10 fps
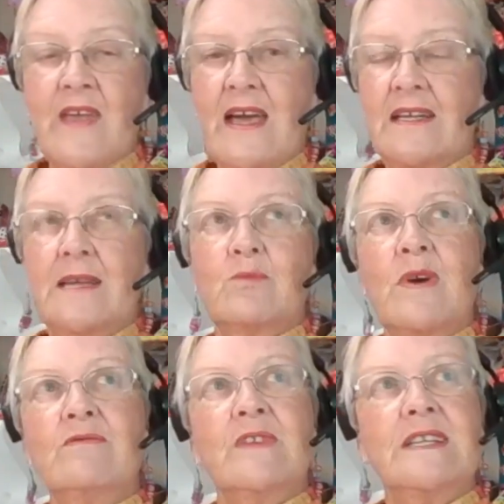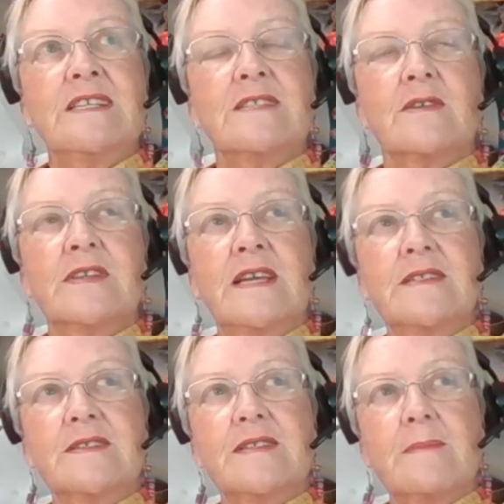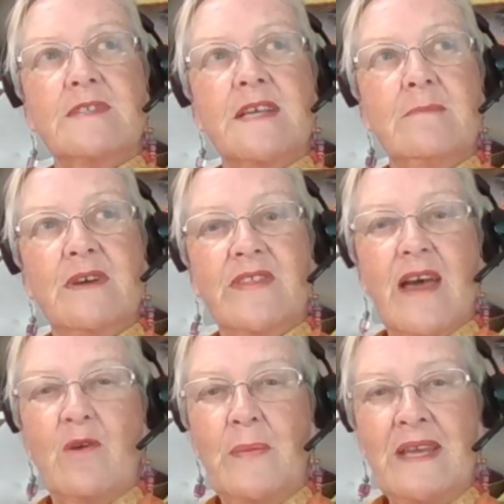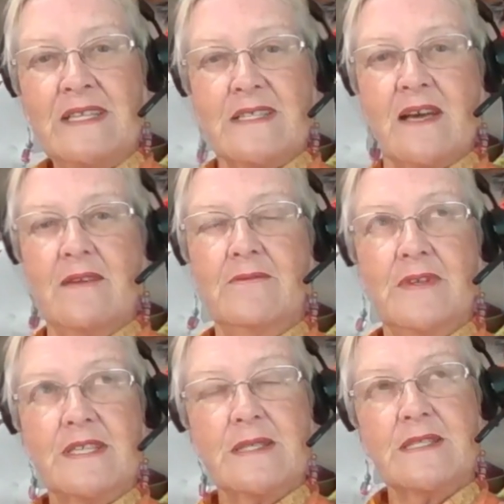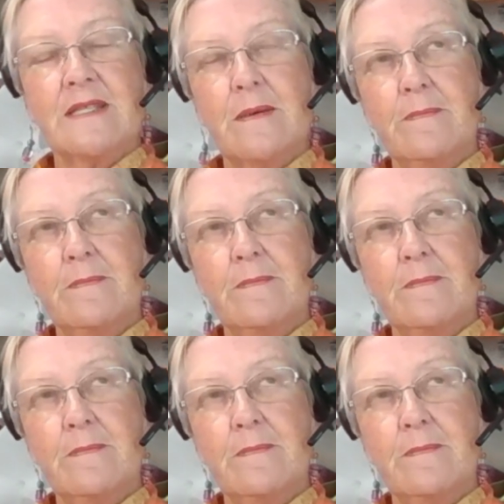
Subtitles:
that. It won't release till the end of September. That will be in time for this